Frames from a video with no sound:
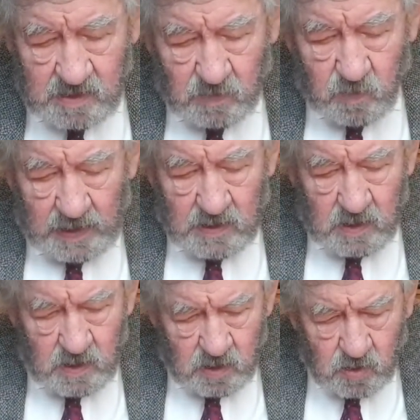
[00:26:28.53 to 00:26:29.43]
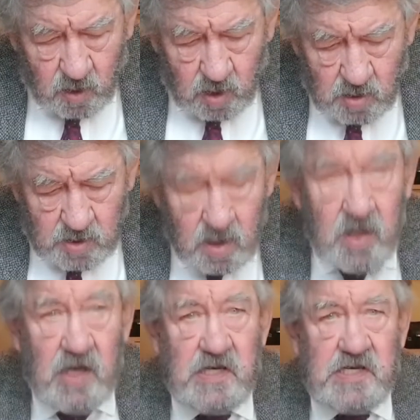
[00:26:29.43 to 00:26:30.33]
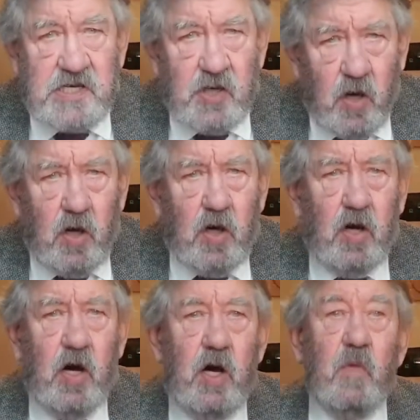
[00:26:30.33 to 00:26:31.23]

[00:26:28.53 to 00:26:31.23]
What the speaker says: that when God saw